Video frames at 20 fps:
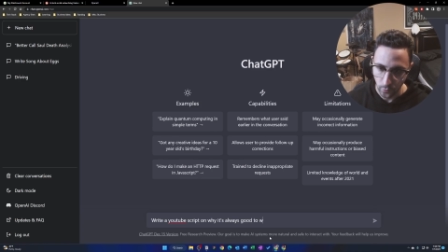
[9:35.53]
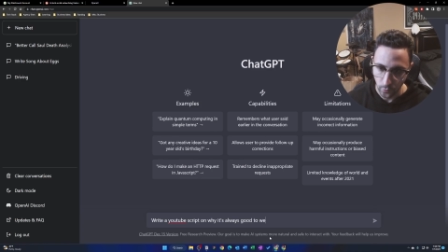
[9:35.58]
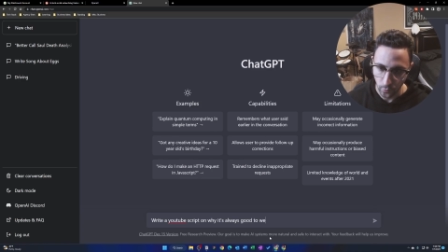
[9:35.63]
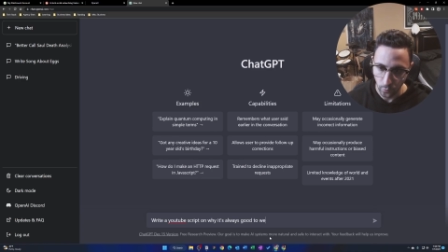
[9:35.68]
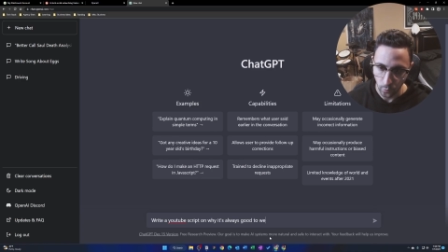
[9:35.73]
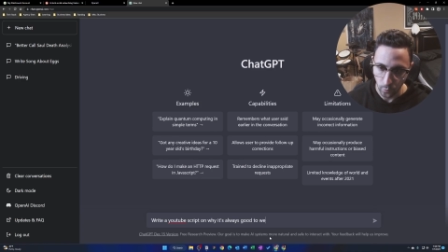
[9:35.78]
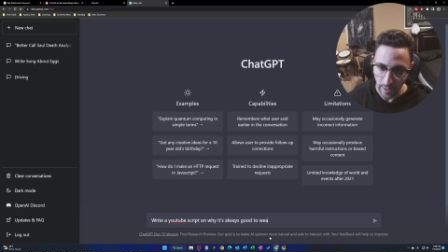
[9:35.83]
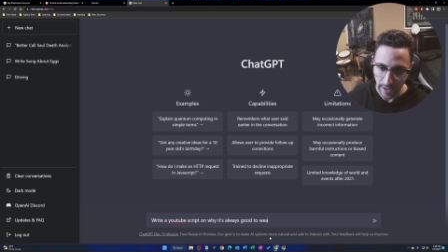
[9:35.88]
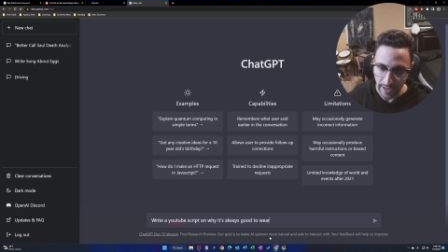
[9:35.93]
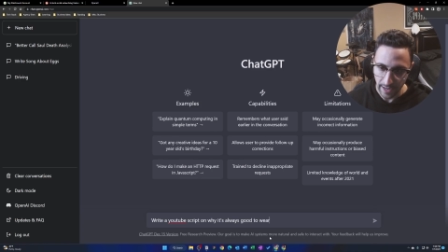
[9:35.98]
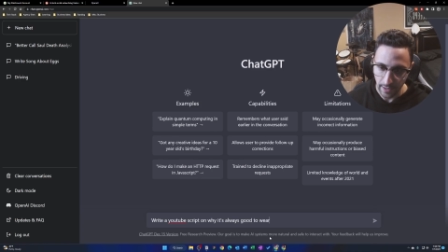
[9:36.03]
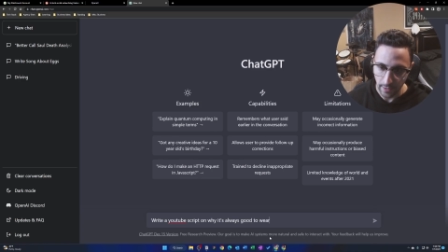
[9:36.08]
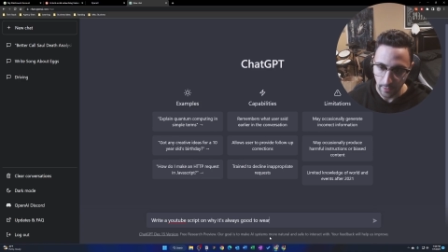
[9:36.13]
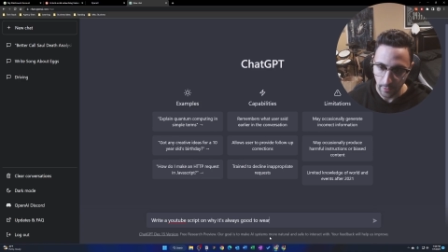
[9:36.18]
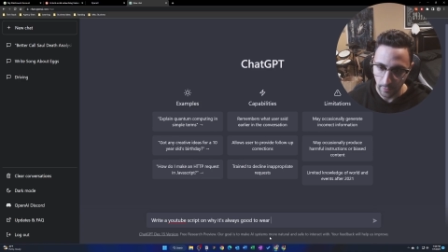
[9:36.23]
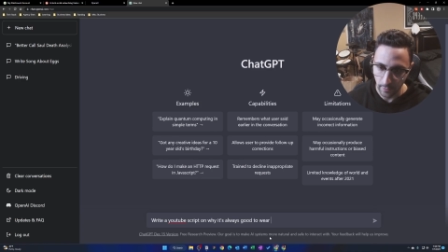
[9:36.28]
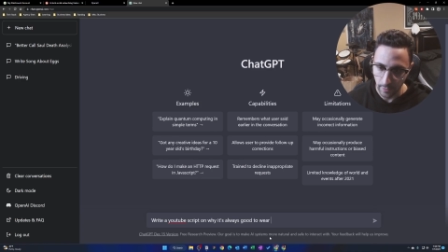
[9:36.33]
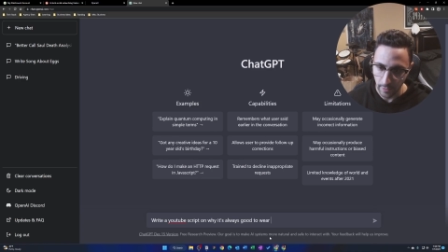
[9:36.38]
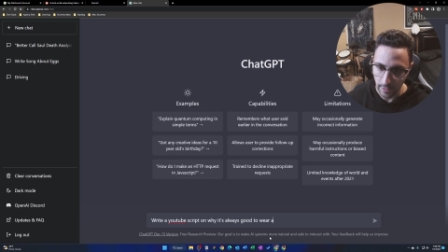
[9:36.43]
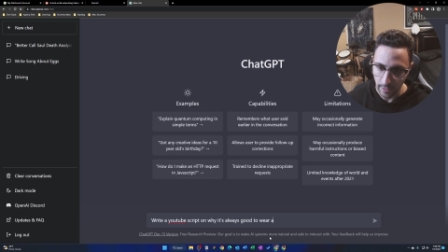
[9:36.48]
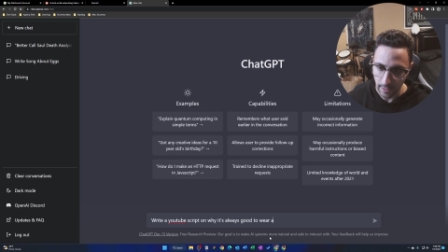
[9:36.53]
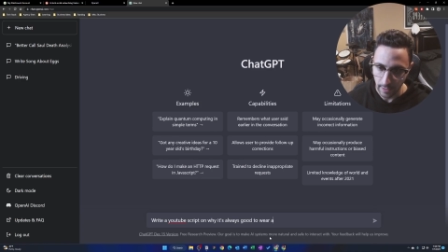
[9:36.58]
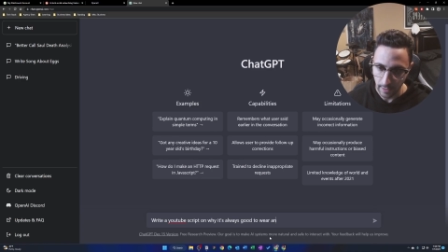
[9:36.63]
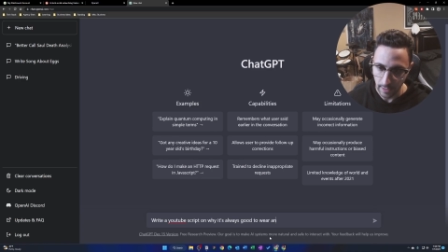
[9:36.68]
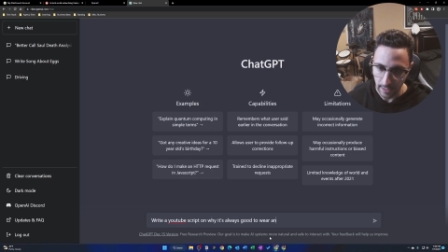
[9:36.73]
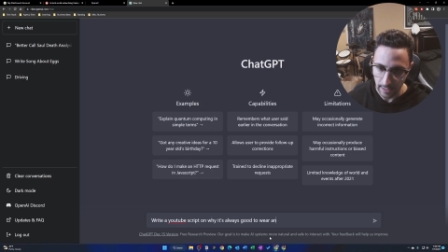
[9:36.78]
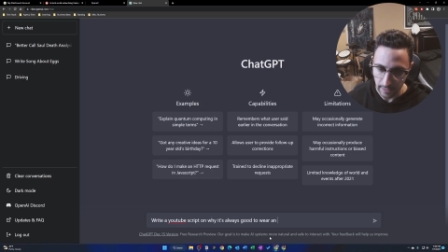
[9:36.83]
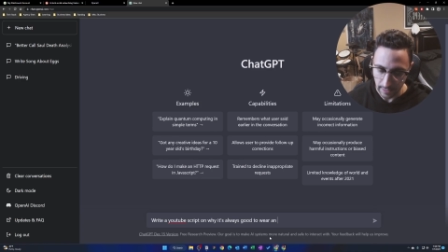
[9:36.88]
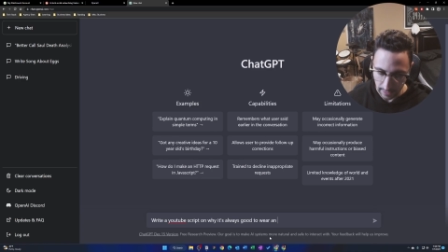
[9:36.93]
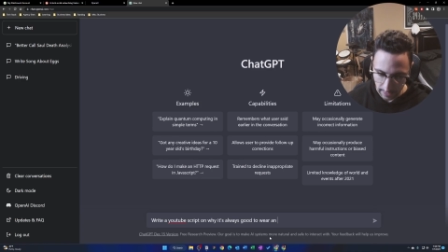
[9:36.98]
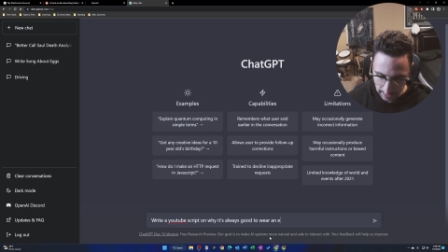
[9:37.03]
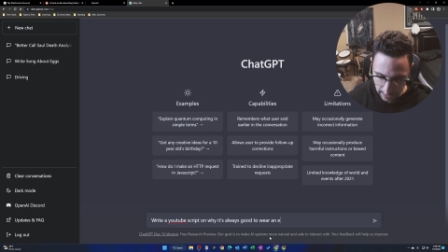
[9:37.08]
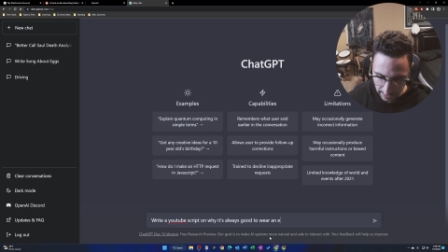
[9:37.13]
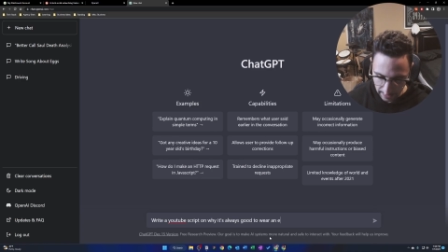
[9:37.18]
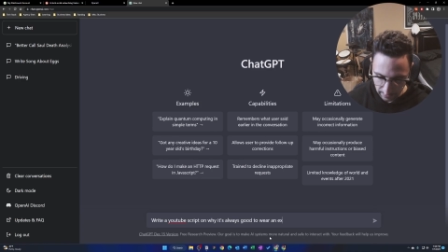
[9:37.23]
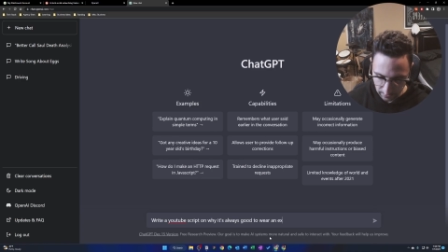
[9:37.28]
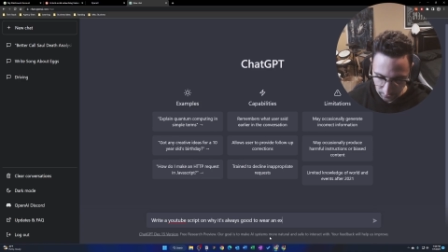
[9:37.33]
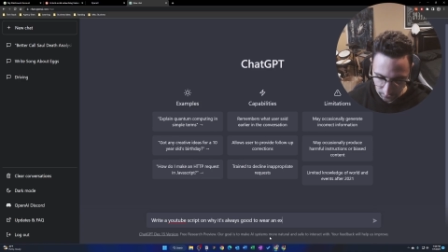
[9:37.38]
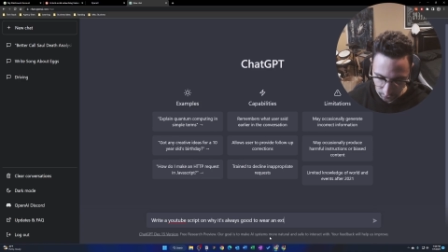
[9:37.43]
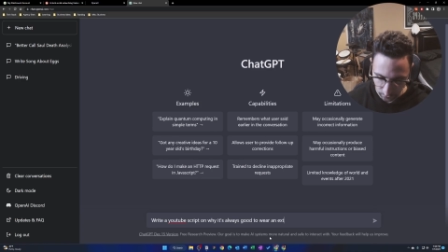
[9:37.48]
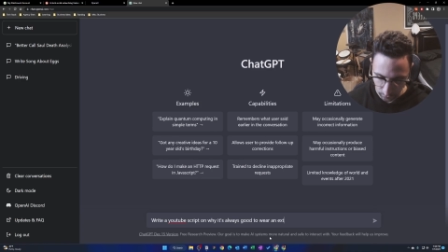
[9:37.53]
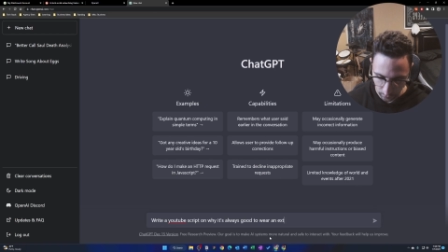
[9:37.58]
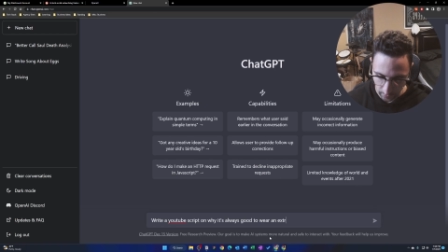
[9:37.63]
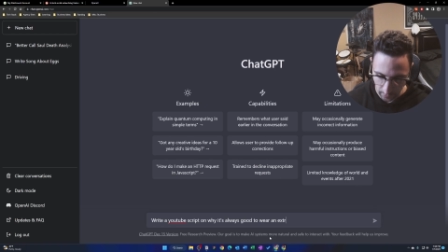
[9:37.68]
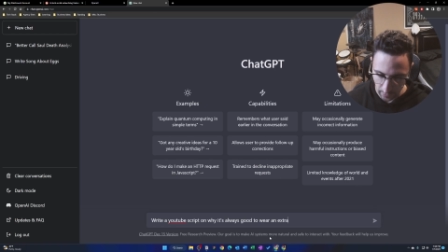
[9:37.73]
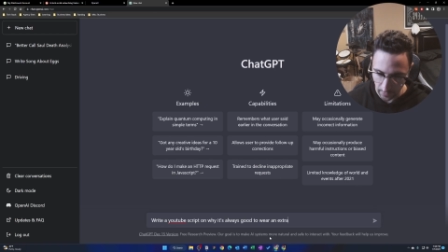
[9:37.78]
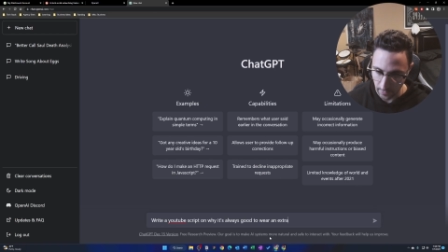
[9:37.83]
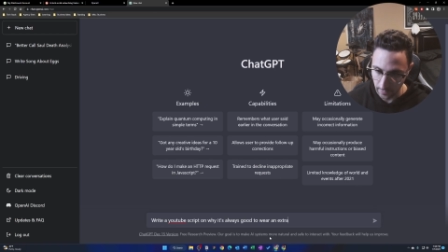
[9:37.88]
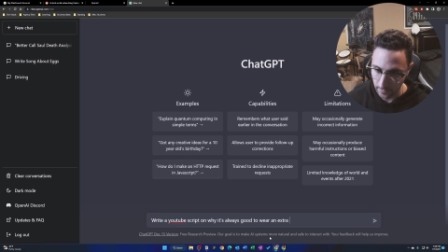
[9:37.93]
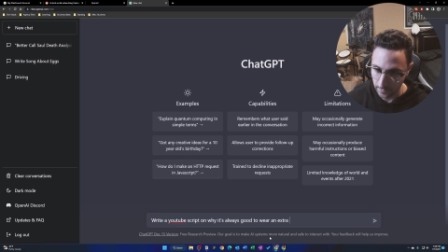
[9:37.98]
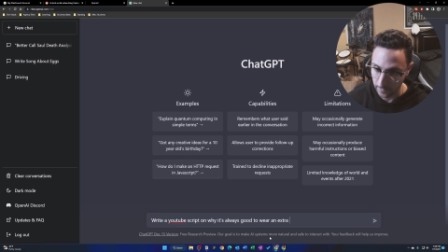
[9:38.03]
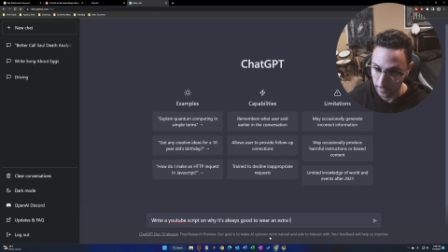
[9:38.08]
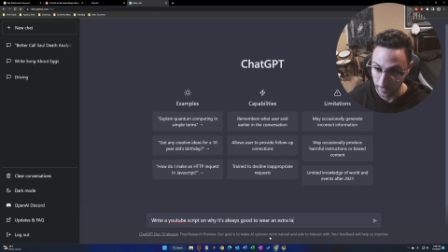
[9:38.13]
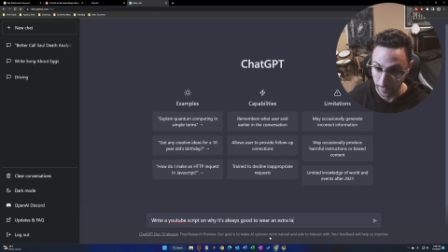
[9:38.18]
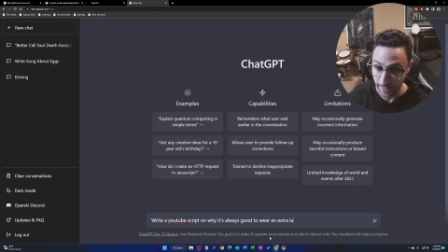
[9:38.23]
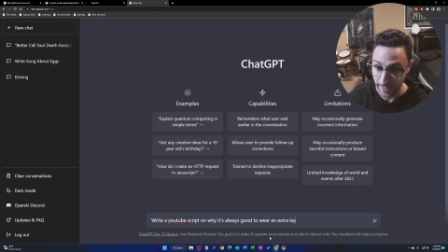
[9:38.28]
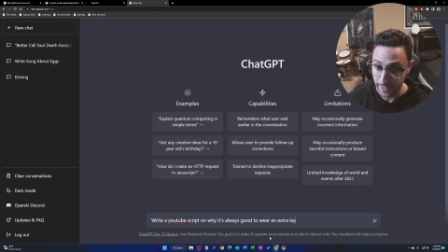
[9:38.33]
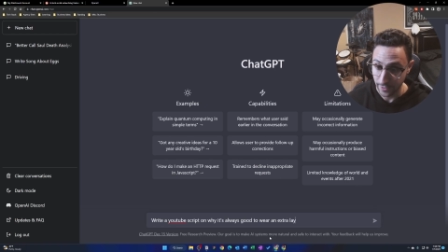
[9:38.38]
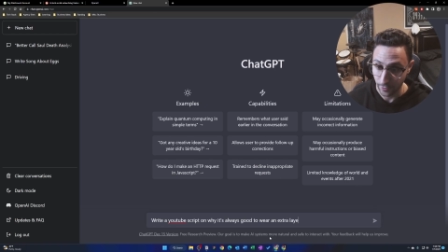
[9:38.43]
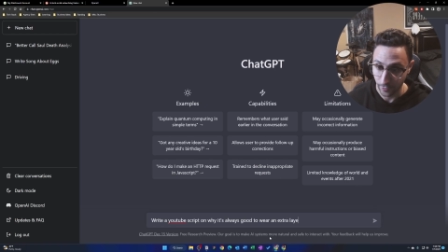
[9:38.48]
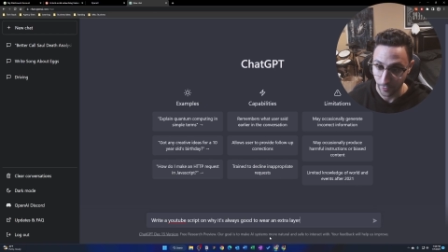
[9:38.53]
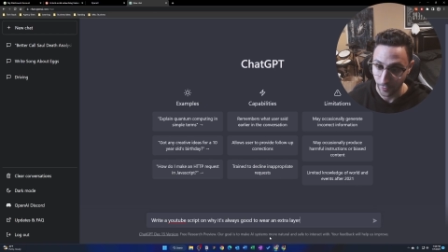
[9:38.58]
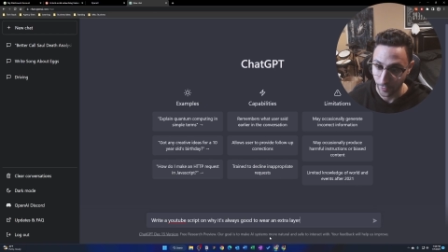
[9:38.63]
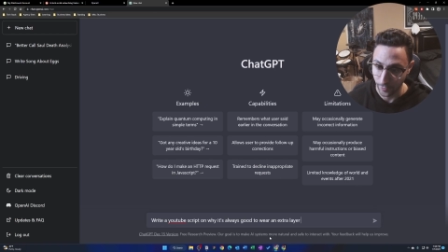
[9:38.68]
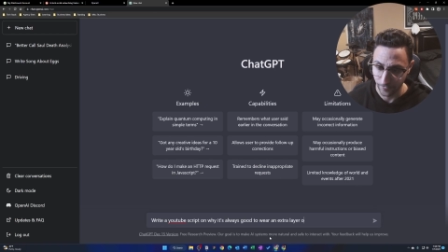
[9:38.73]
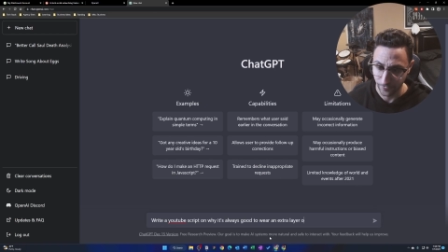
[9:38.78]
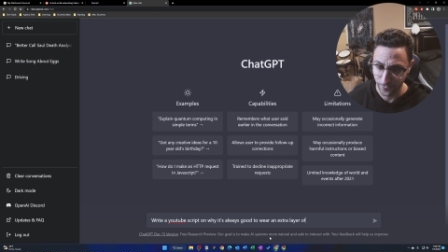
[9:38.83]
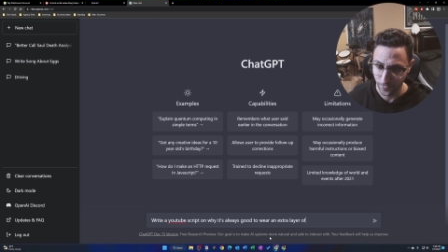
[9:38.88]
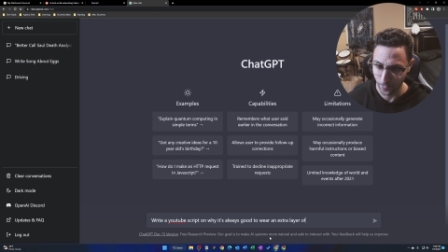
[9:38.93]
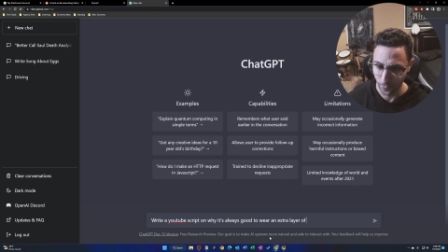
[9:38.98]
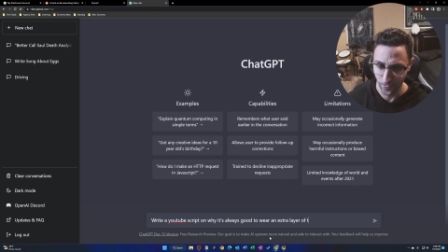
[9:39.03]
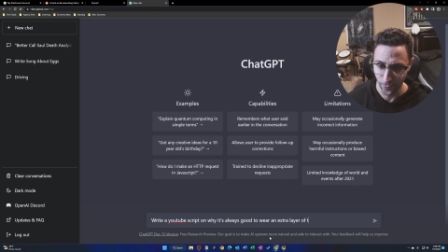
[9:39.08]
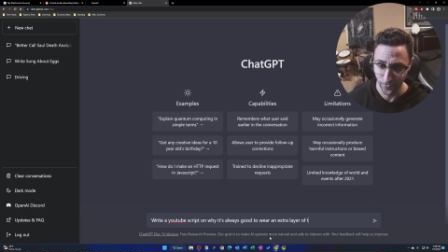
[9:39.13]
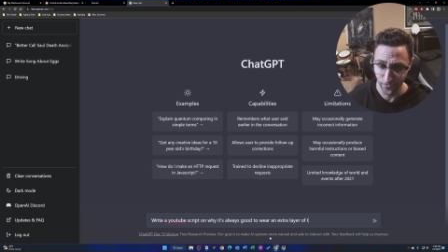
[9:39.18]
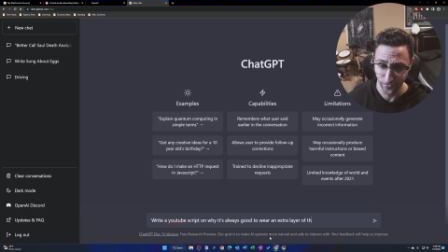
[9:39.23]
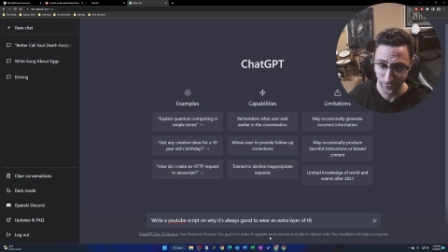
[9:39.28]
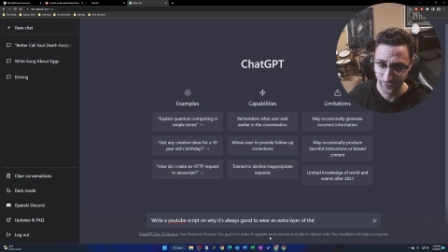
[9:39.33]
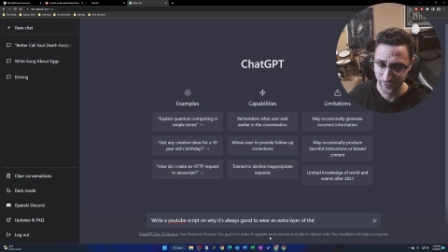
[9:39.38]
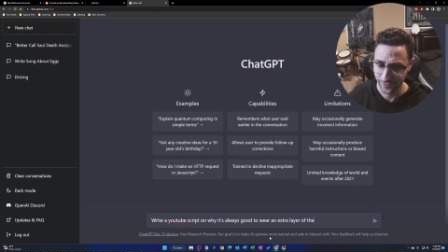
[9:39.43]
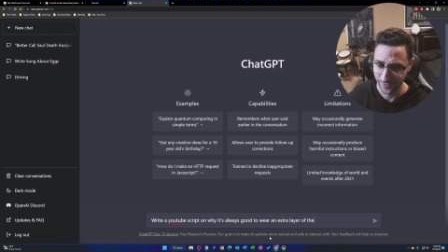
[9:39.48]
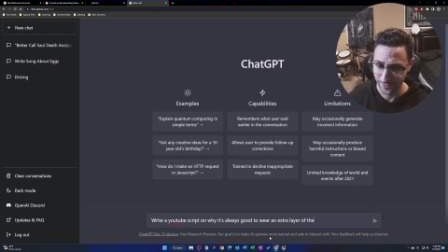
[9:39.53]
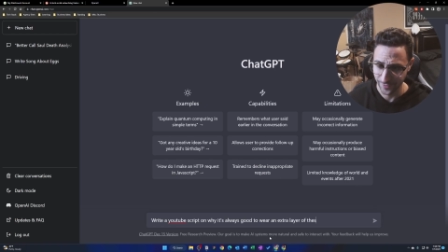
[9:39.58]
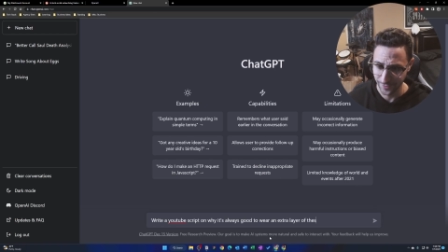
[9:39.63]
wear an extra layer of clothes.